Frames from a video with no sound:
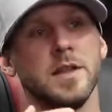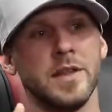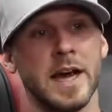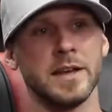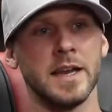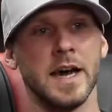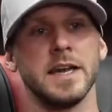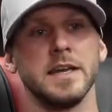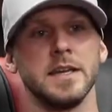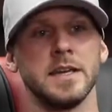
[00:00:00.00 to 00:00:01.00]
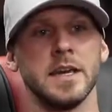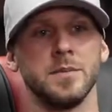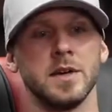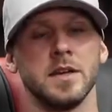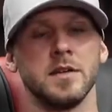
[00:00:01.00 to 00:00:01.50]
That night, he
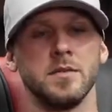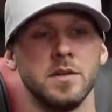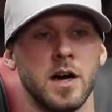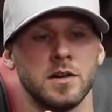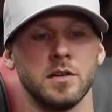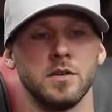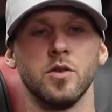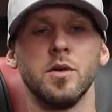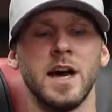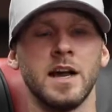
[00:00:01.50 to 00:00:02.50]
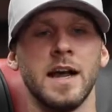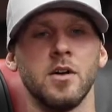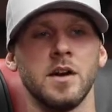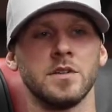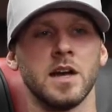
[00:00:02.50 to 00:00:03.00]
came in, knocked on the door about an
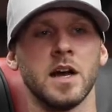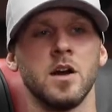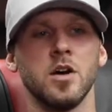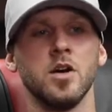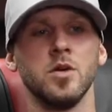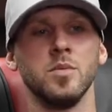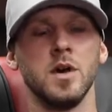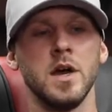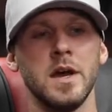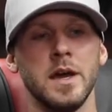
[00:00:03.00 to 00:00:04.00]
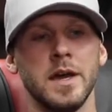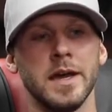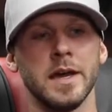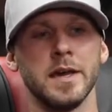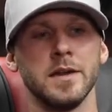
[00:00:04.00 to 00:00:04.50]
hour after I got home,
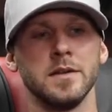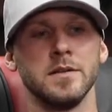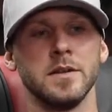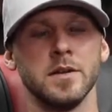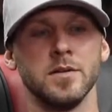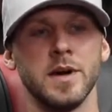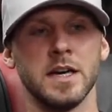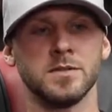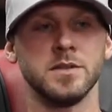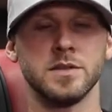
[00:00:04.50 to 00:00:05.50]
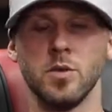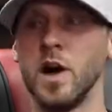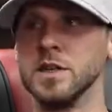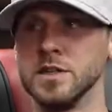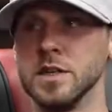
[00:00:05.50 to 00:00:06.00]
and asked me. He said,
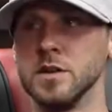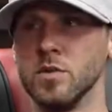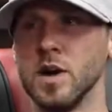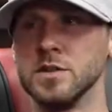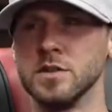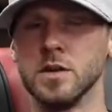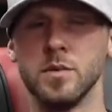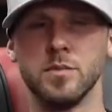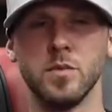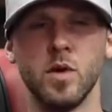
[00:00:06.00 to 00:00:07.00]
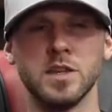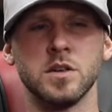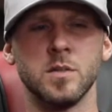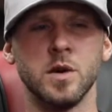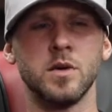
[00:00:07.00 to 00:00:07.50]
"Why'd you come
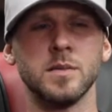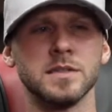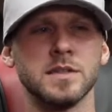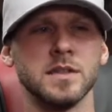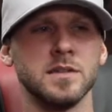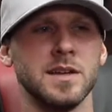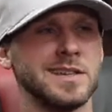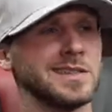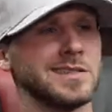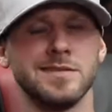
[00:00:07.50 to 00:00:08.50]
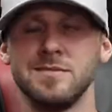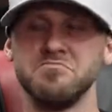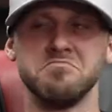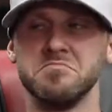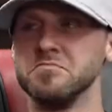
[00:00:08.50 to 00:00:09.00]
home?" And I said, "I just
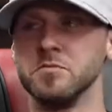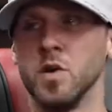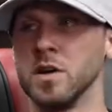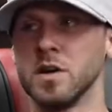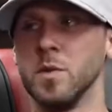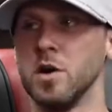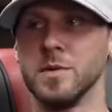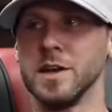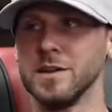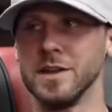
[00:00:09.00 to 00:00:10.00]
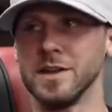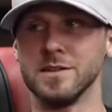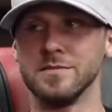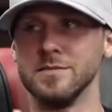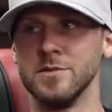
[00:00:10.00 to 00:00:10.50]
want to come home, Dad.
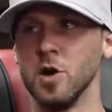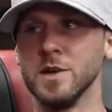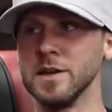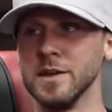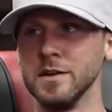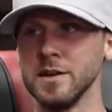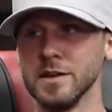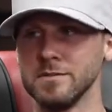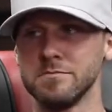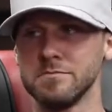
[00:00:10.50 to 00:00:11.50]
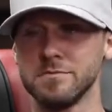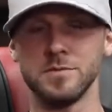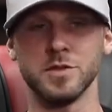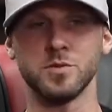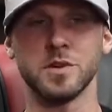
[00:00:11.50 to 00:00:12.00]
Like, no big deal. Like,
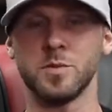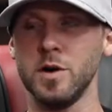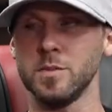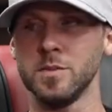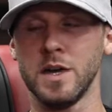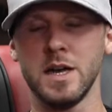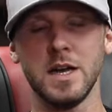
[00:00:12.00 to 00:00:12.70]
just want to come home."